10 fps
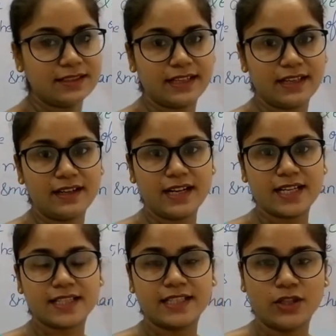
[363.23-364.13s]
there
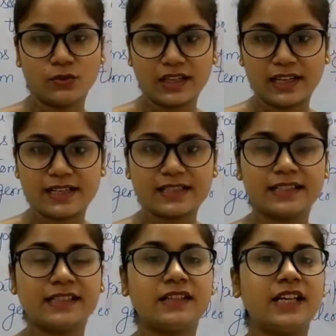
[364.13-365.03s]
is nucleus,
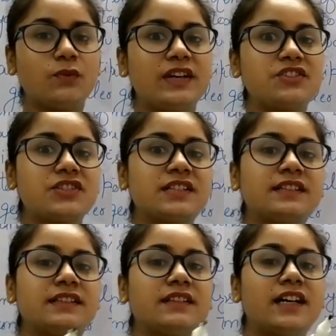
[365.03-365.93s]
in which
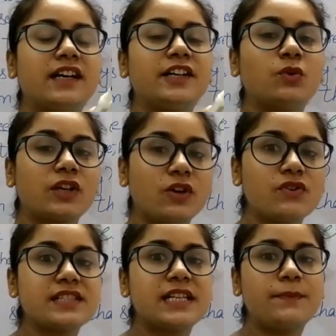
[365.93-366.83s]
the
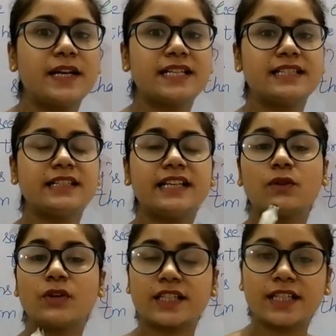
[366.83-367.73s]
nucleons are present. And
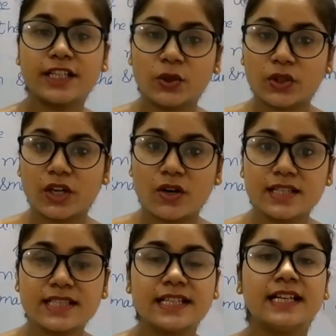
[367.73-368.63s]
what are
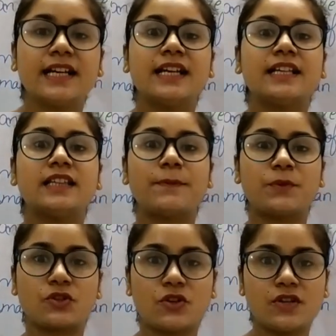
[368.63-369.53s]
nucleons? The
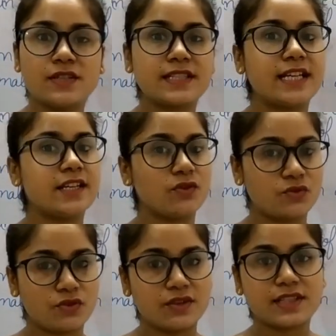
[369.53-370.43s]
protons and
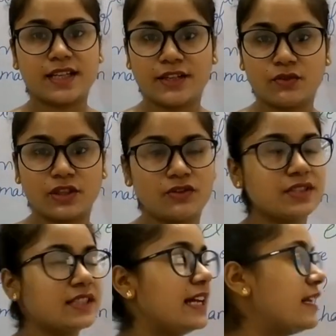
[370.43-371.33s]
neutrons are
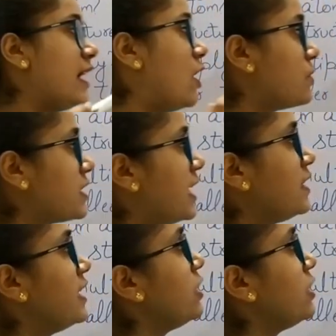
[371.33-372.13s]
nucleons, and outside the